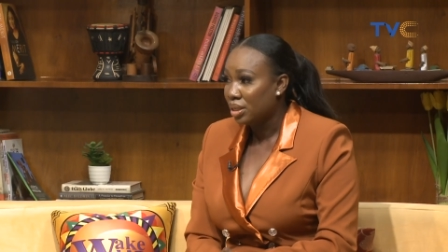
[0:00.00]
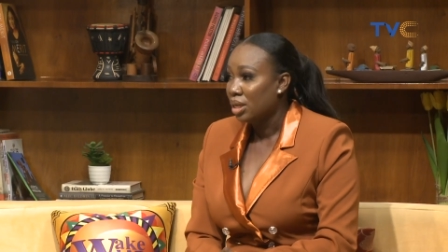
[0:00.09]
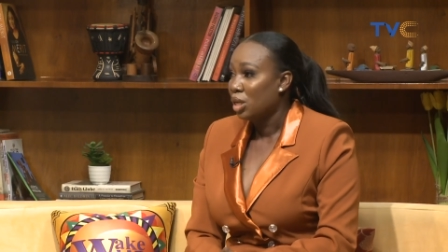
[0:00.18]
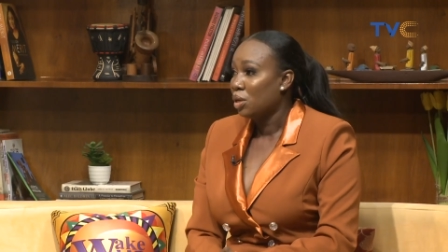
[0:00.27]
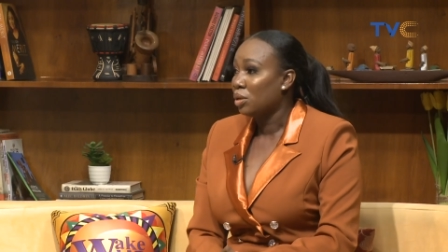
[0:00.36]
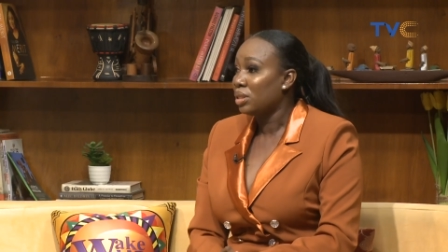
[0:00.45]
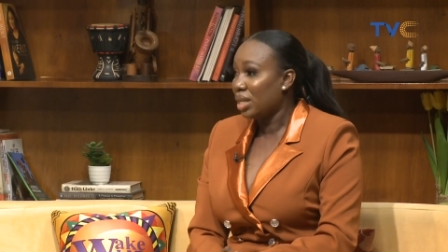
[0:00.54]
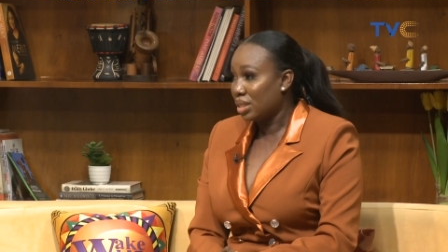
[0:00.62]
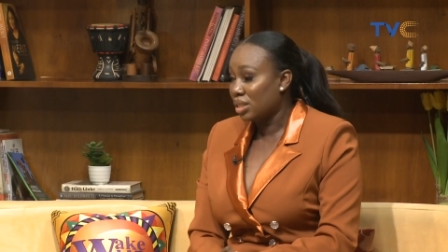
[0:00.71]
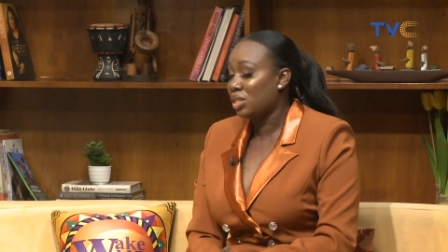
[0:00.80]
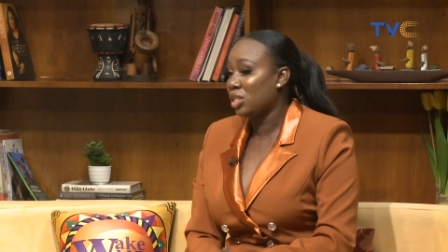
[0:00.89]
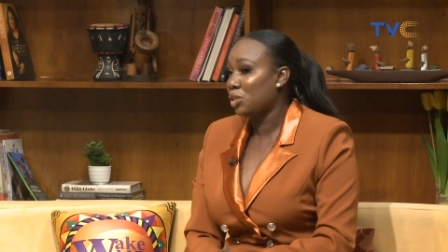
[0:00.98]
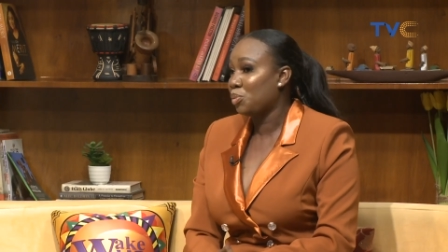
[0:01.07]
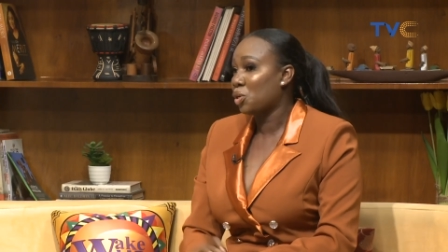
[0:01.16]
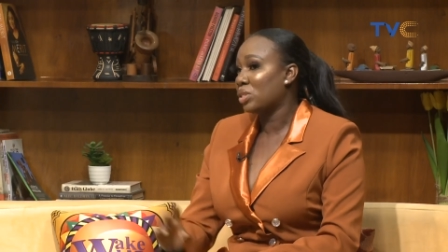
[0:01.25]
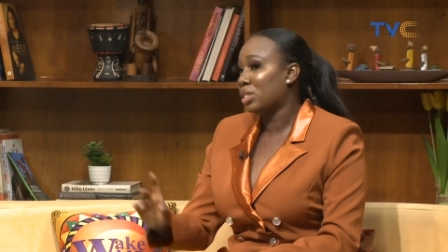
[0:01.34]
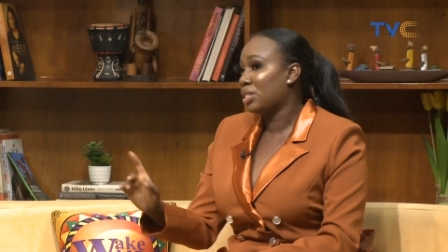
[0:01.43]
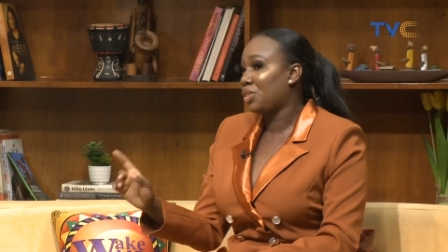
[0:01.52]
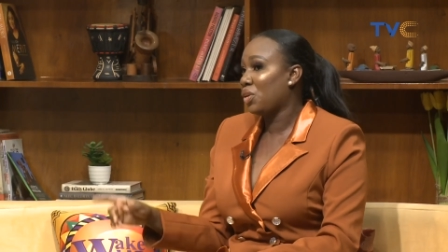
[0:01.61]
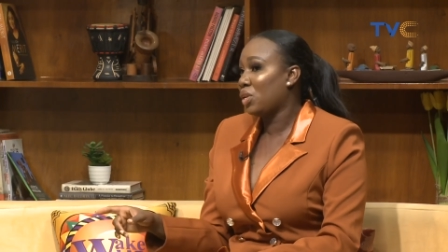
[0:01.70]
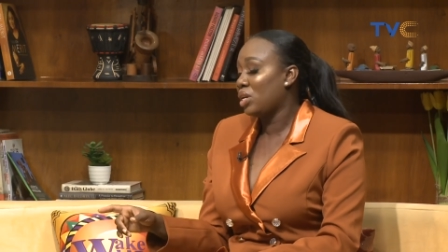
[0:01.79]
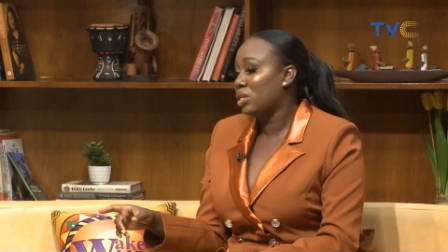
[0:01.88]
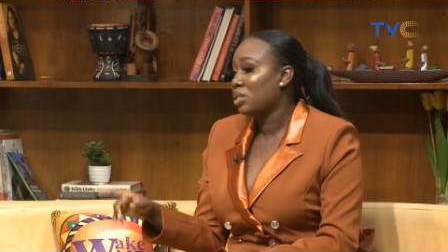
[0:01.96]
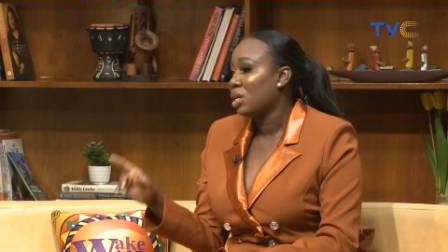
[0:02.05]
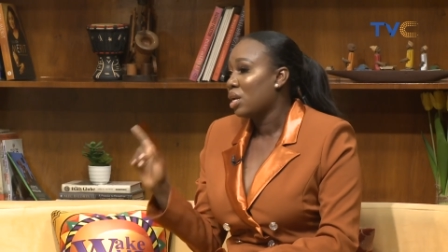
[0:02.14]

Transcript: It is? Yes, it is. Because the thing is,